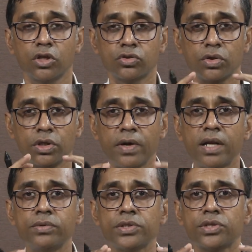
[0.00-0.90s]
So,
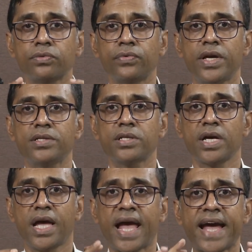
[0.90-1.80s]
evaluation phase
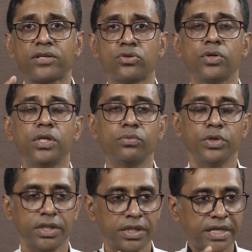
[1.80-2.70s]
actually
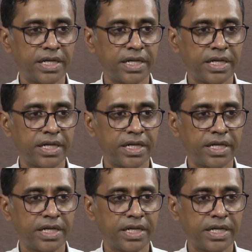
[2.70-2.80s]
will